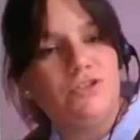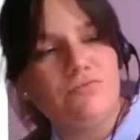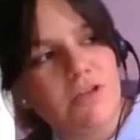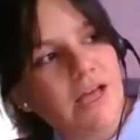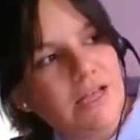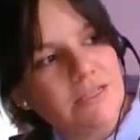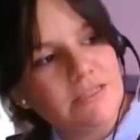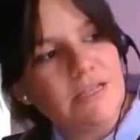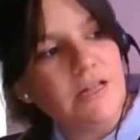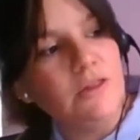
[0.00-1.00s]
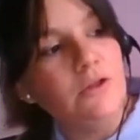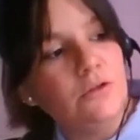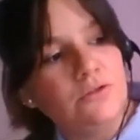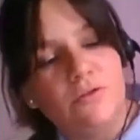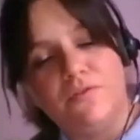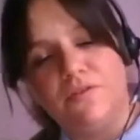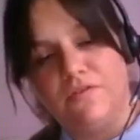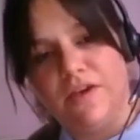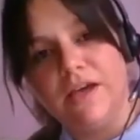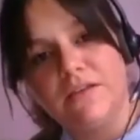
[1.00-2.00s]
has a lot of
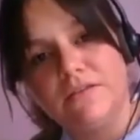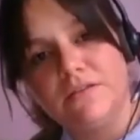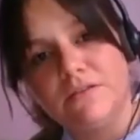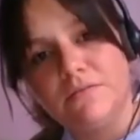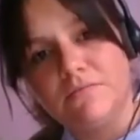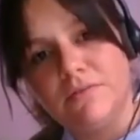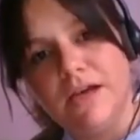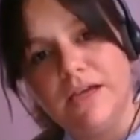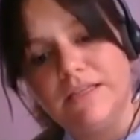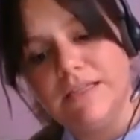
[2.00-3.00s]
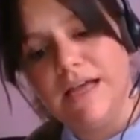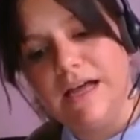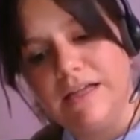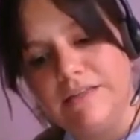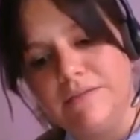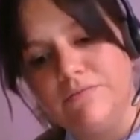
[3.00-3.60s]
effects, right, and